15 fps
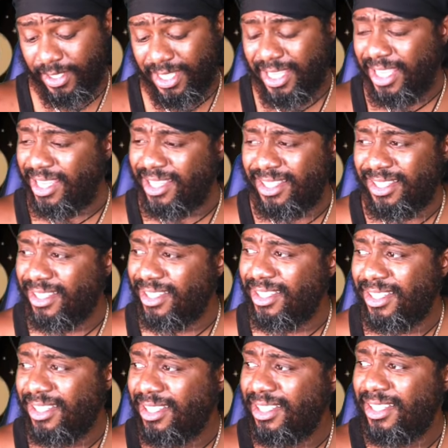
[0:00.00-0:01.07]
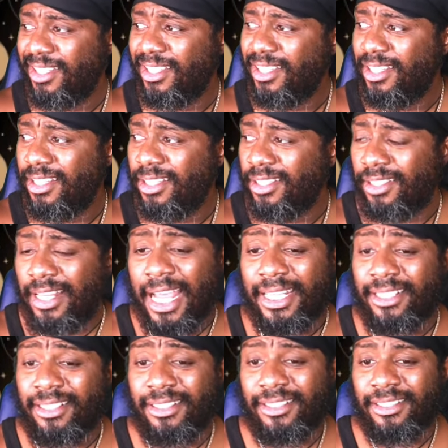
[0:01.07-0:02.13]
Yeah. Like,
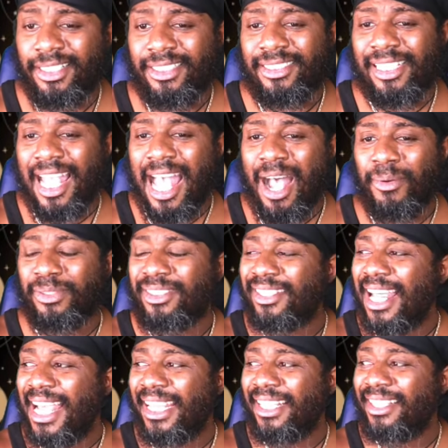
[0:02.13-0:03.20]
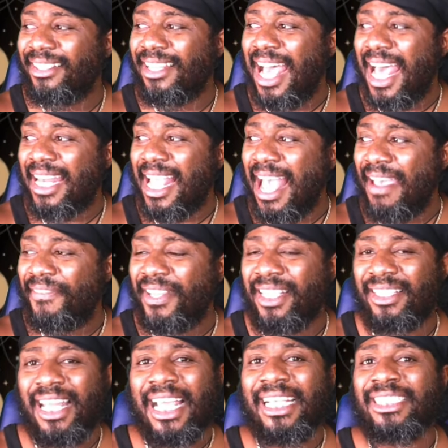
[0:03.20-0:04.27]
this child was, like, not
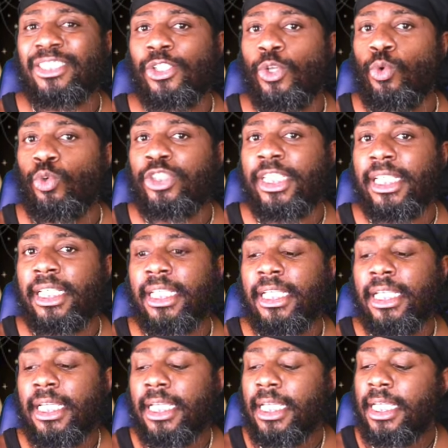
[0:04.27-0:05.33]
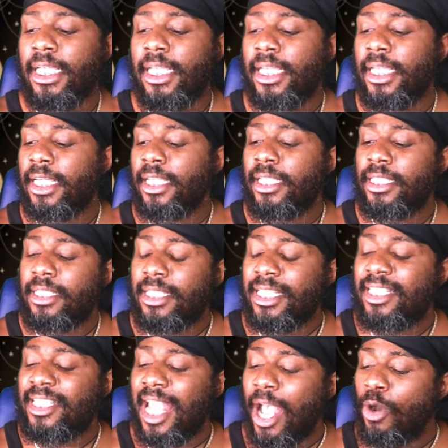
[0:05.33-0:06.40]
having, like, it's losing.
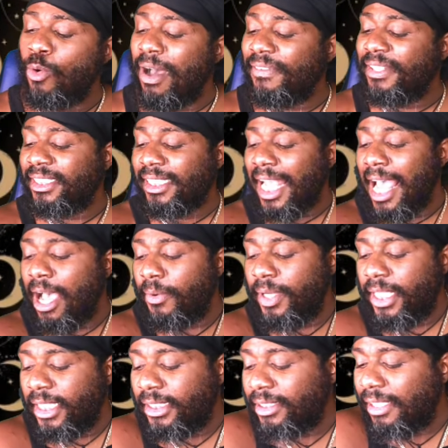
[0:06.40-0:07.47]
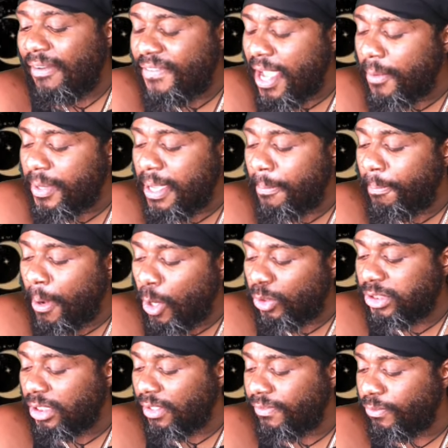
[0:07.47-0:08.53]
This child, whoever this child is, they're very
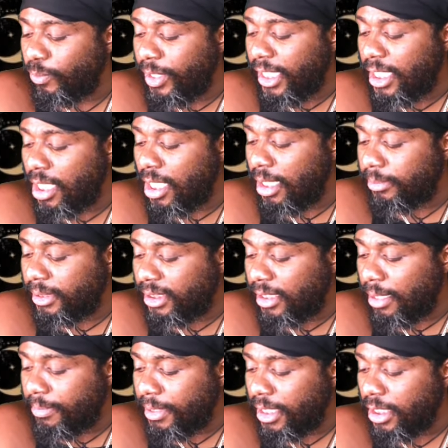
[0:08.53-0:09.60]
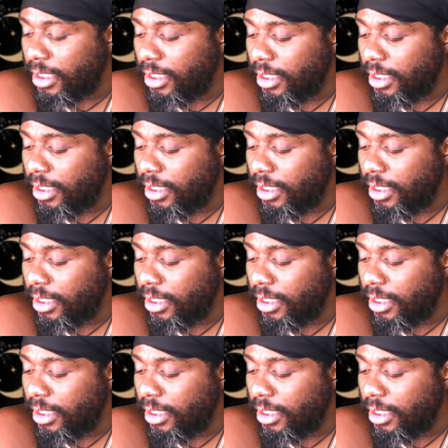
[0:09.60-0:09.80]
impulsive when it comes to something.